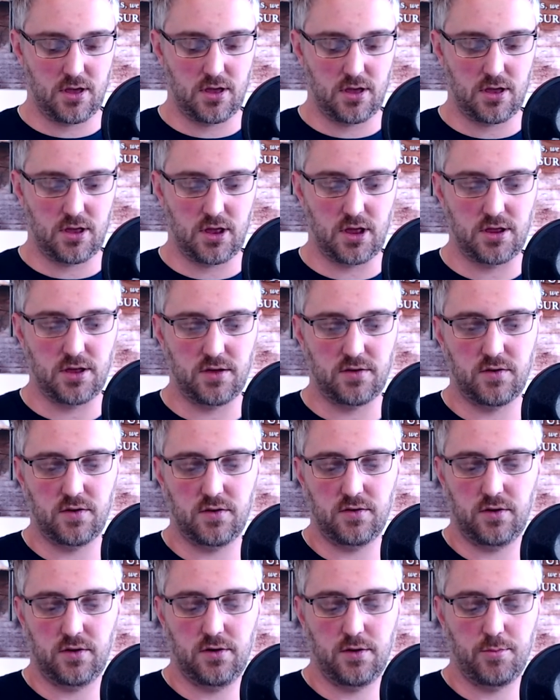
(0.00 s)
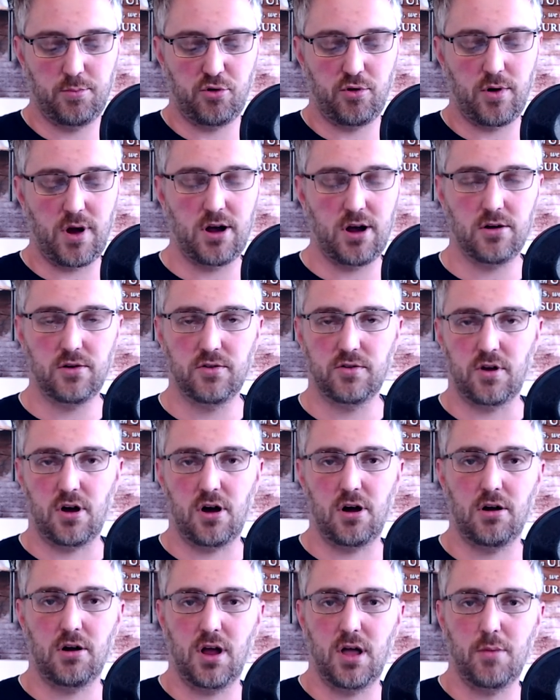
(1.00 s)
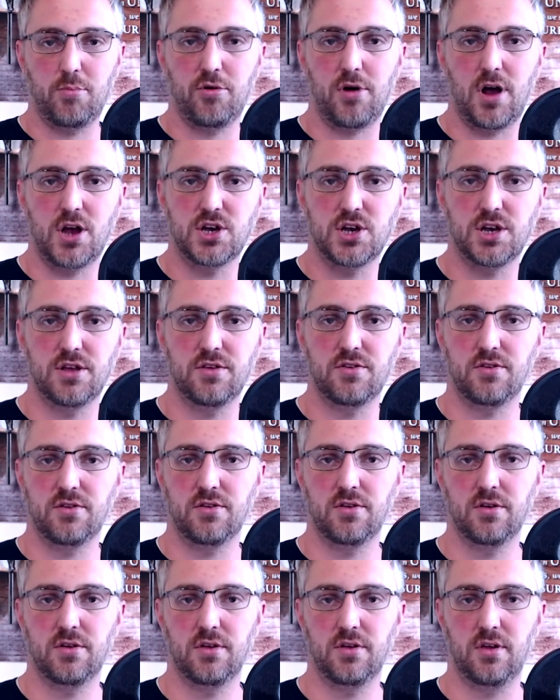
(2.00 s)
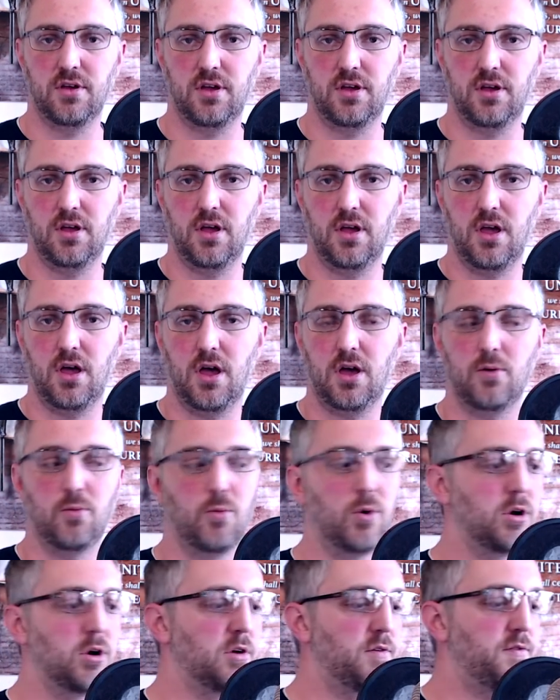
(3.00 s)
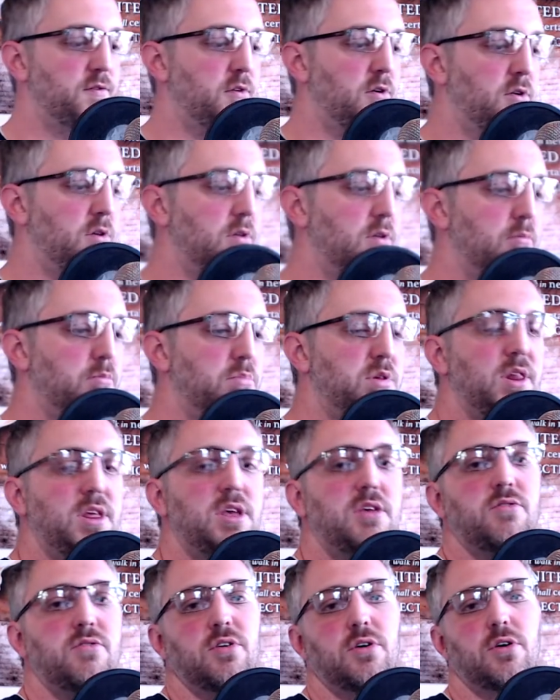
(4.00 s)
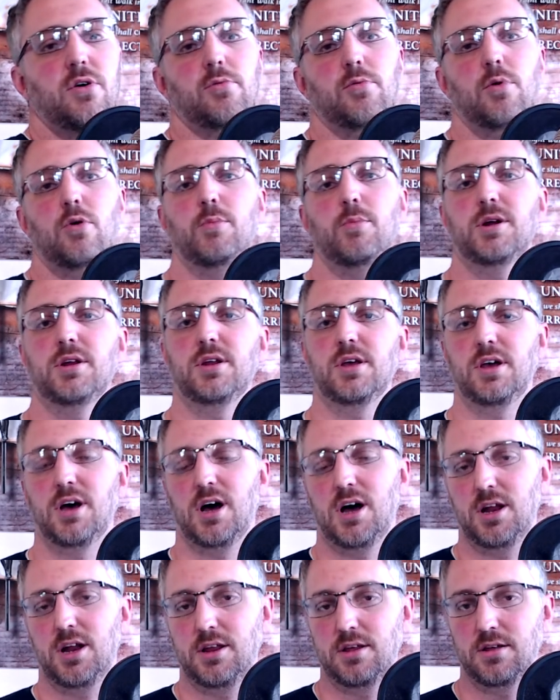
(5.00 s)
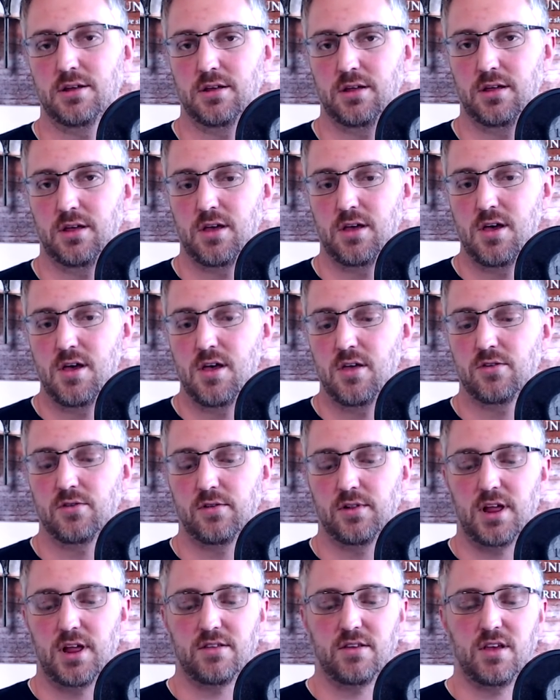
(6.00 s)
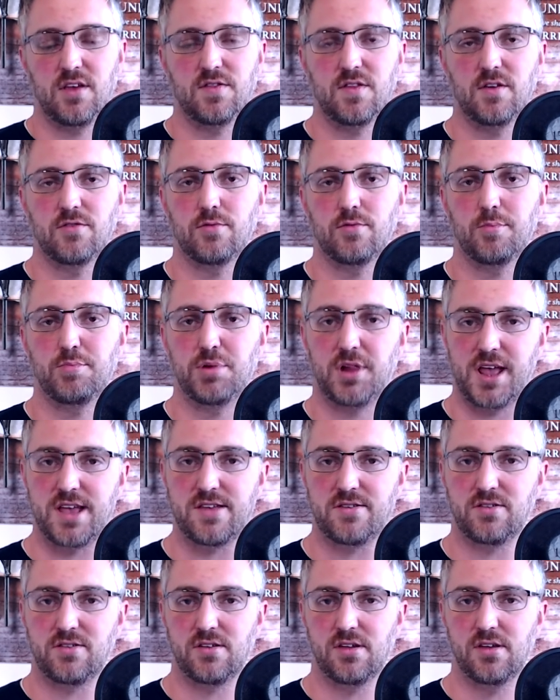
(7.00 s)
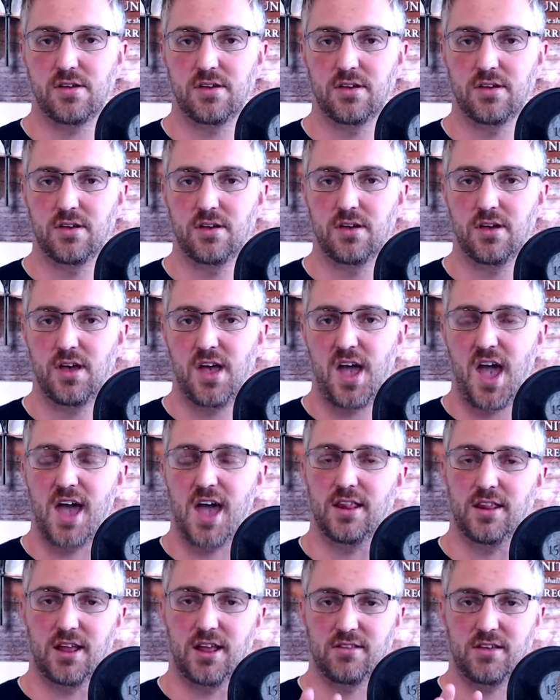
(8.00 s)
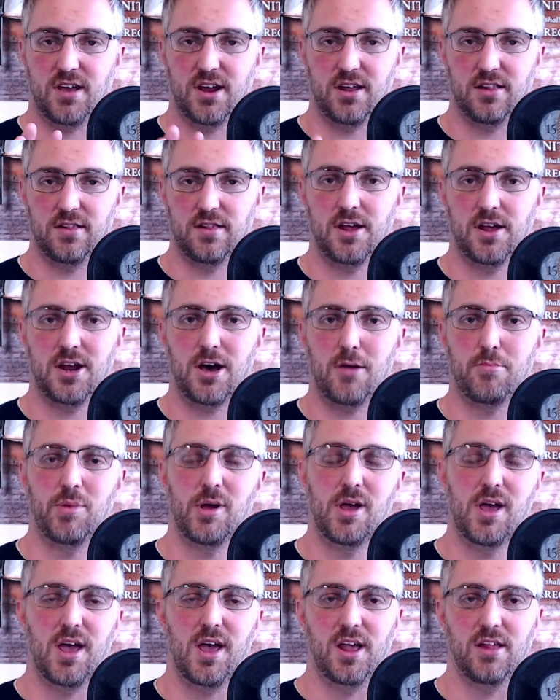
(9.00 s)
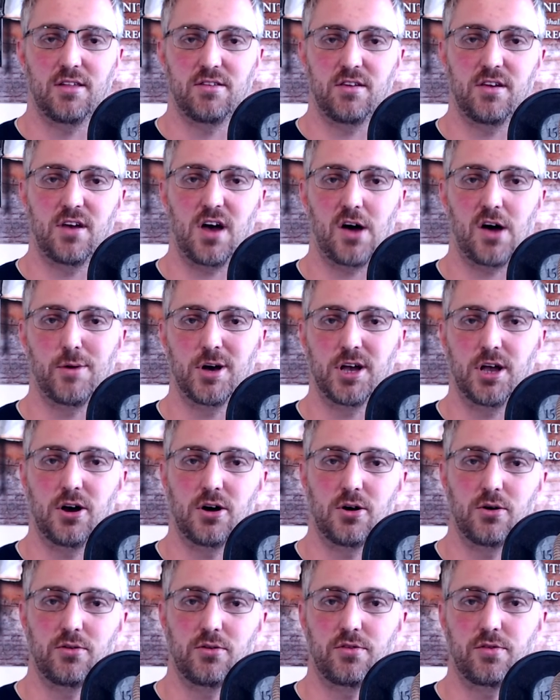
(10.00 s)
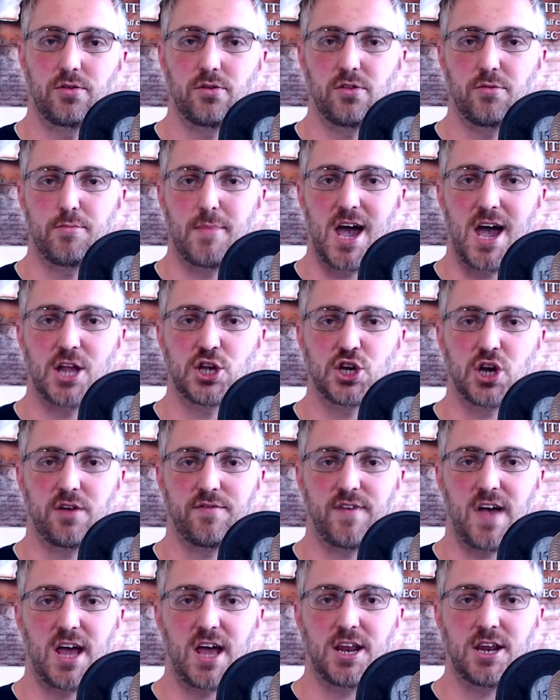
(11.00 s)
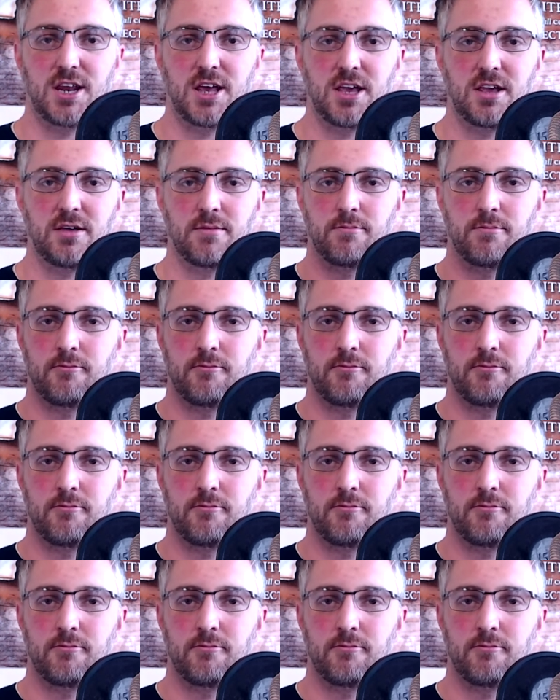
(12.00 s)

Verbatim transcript: that this is, your prayers are a precious and wonderful, pleasing aroma to God. So let's get this replaced and let's get it lit up and see how it goes through the magic of editing.